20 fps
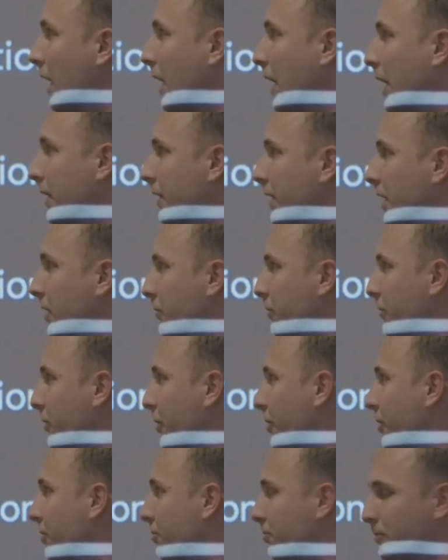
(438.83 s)
And then
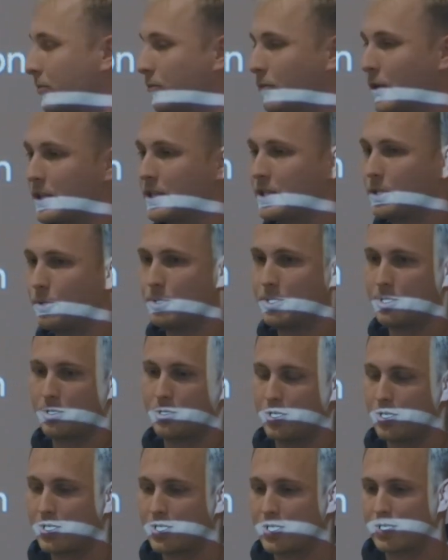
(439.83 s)
third, once the user
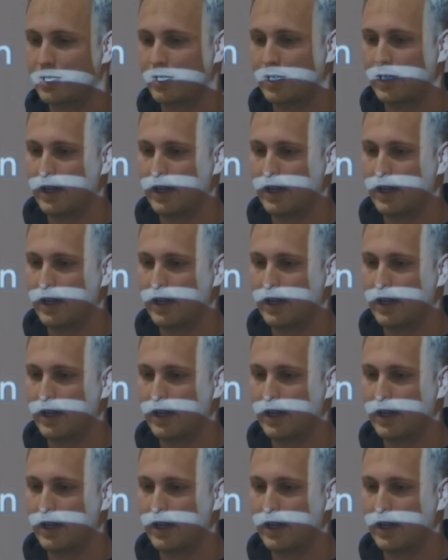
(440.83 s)
does